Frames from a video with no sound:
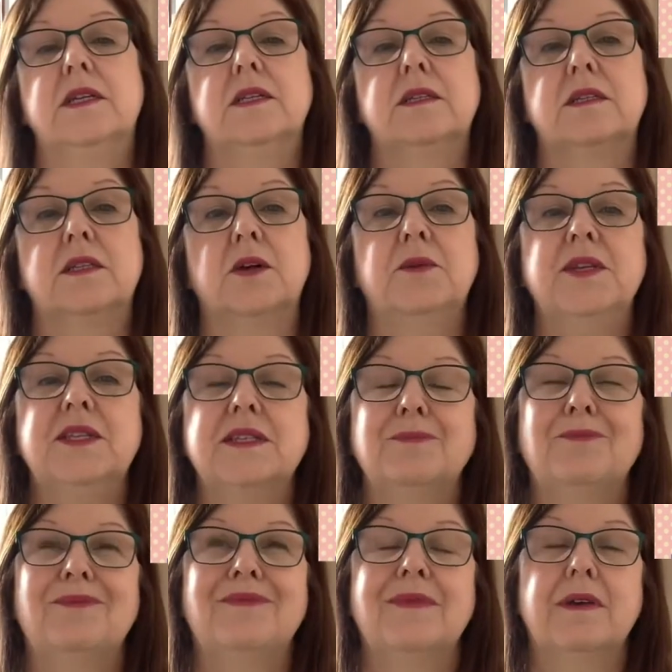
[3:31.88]
So it's
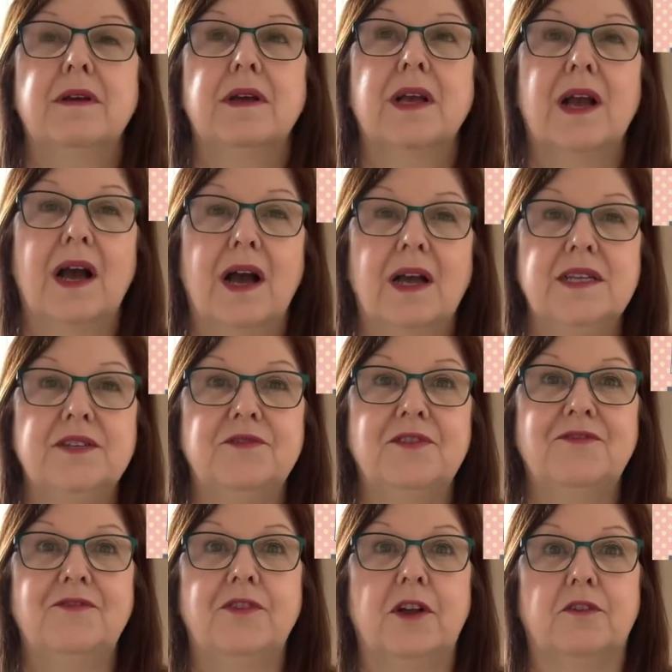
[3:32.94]
kind of a
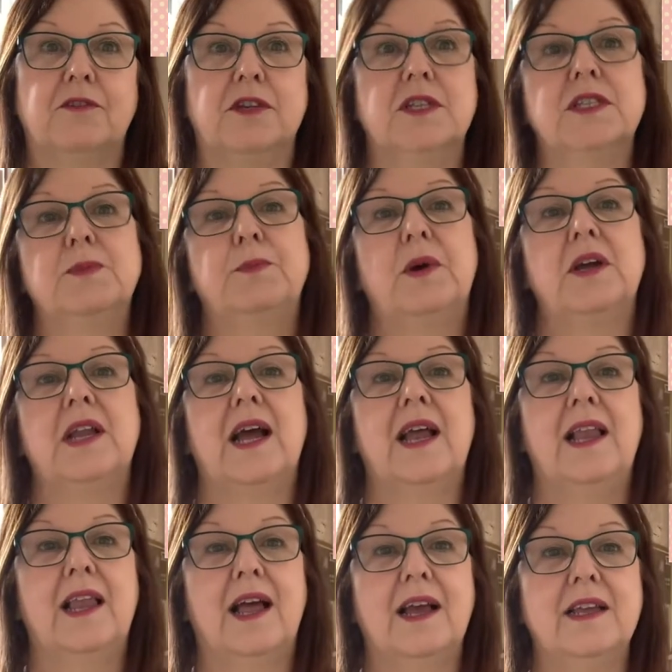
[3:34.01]
Florence, but I
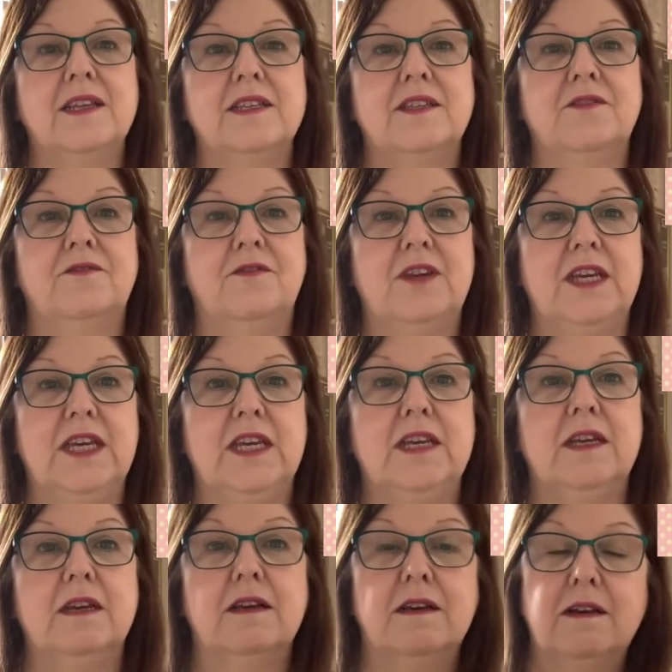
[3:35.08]
liked the
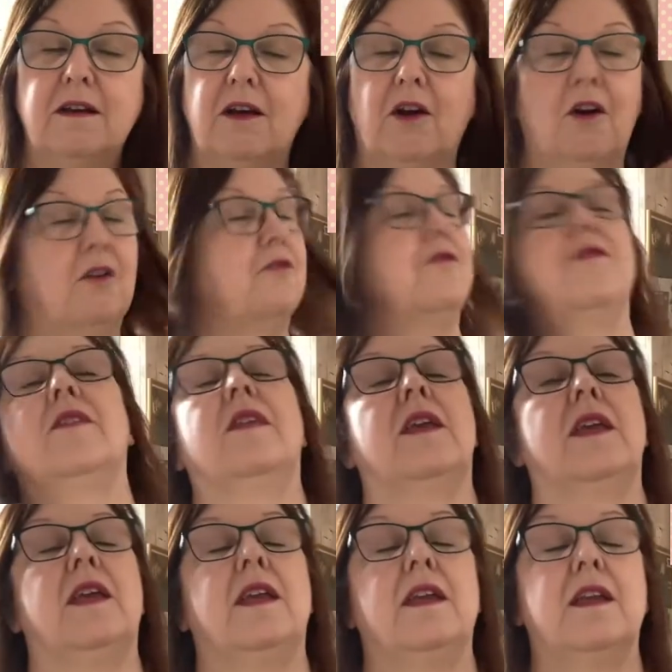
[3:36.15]
V of
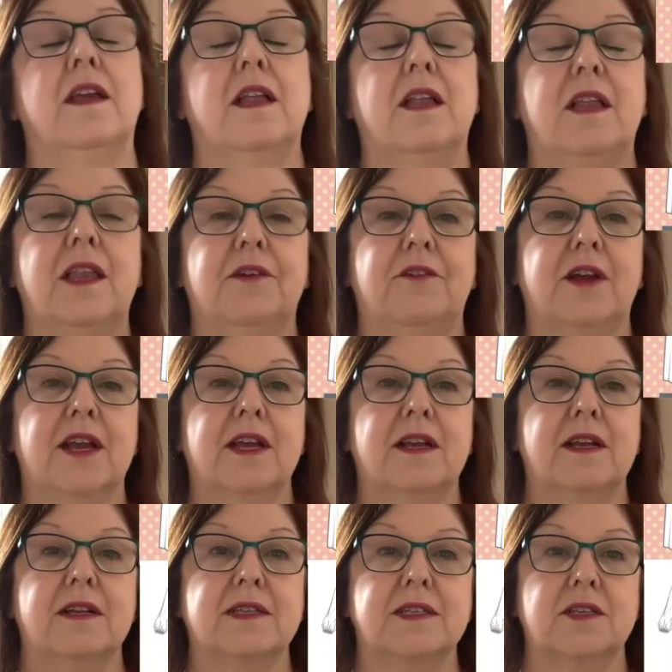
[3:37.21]
the
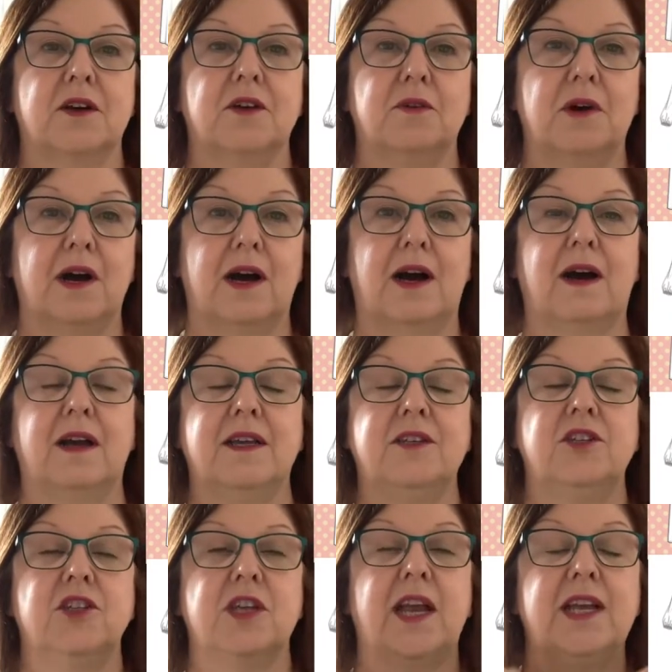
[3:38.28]
lyric. So I
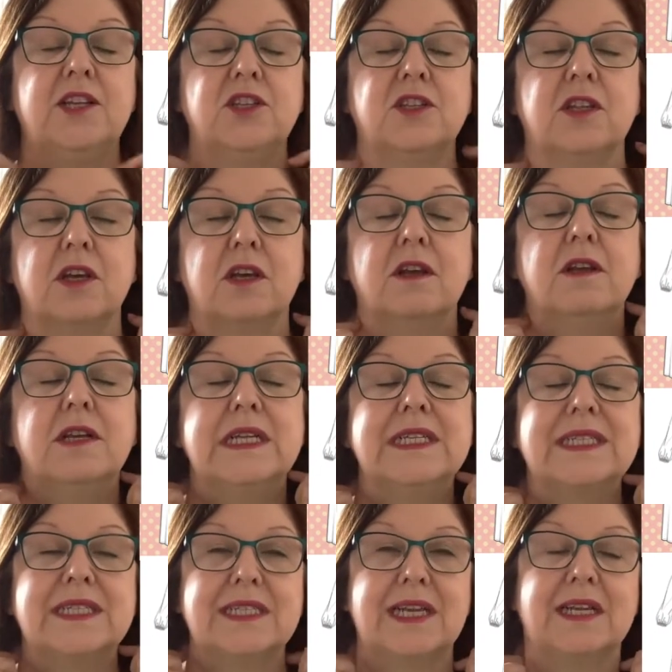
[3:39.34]
changed the
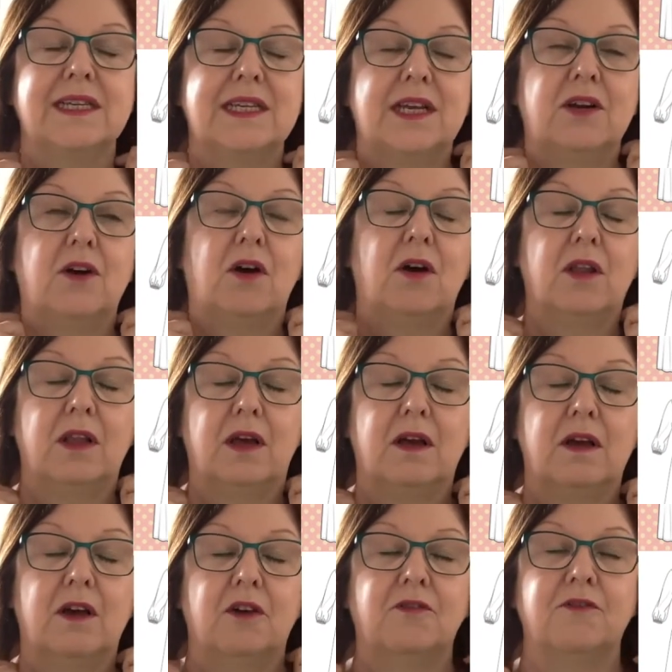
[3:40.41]
standing
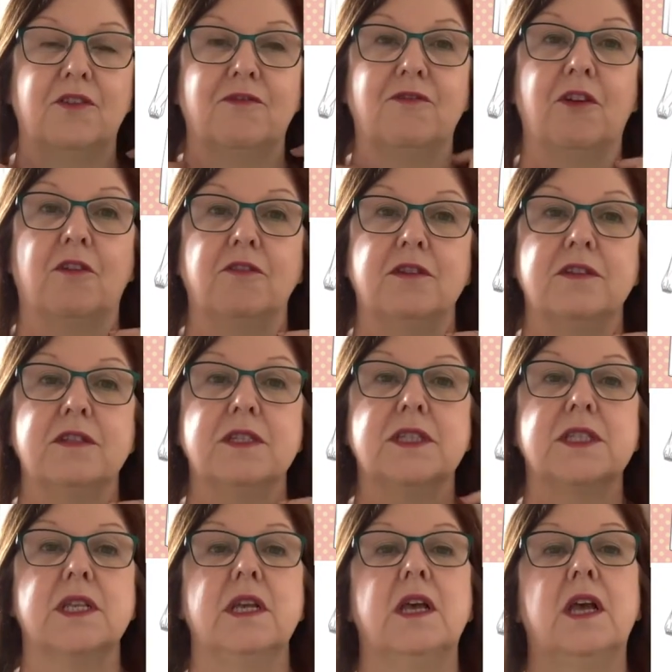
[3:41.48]
collar of the
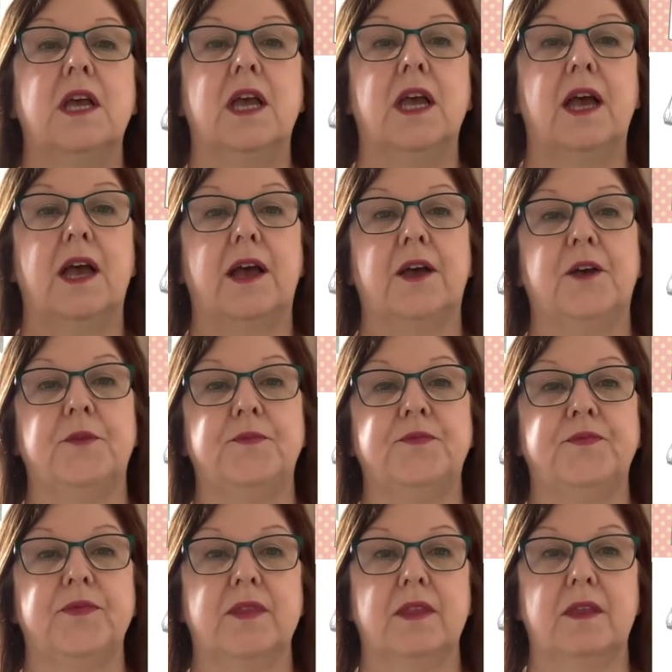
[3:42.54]
Florence, and
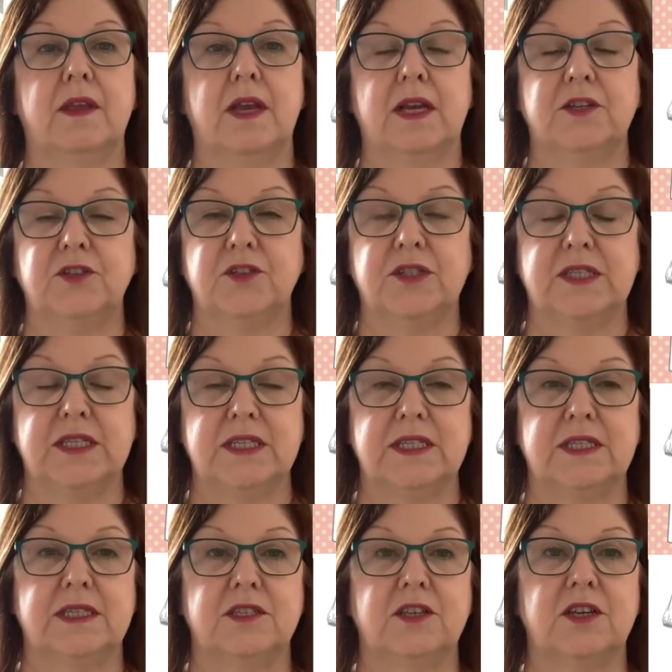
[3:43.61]
just
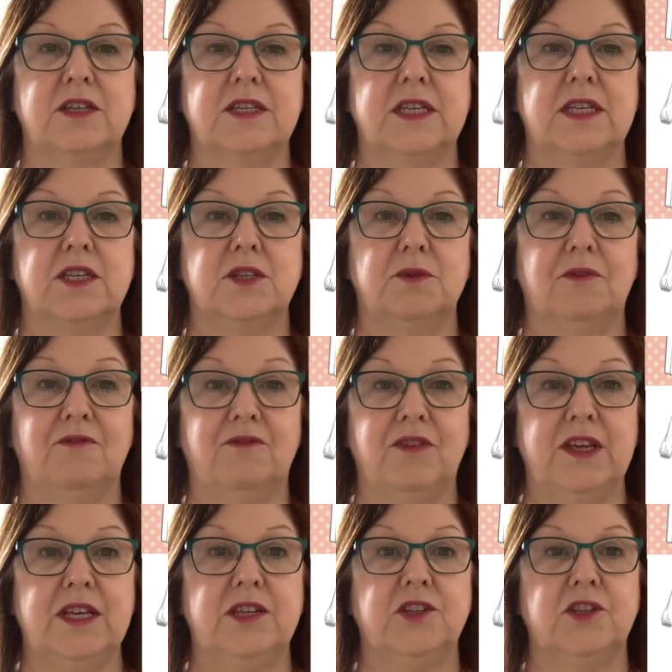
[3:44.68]
turned it into a
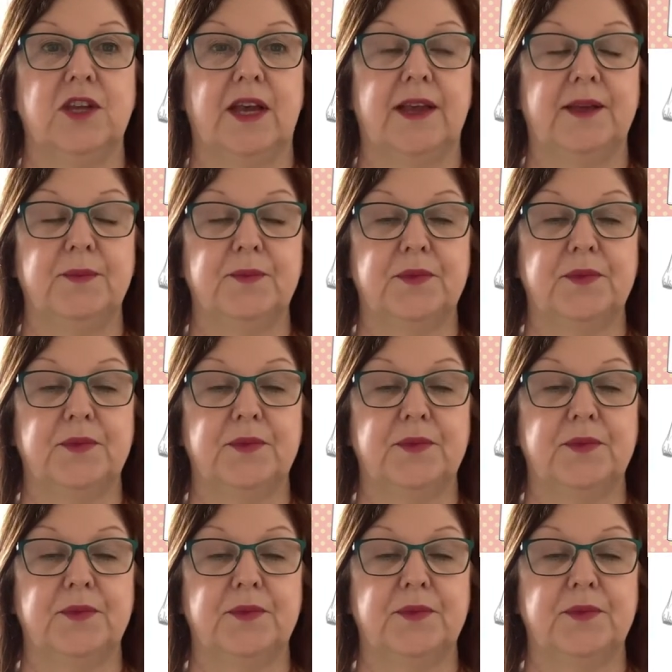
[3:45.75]
V shape.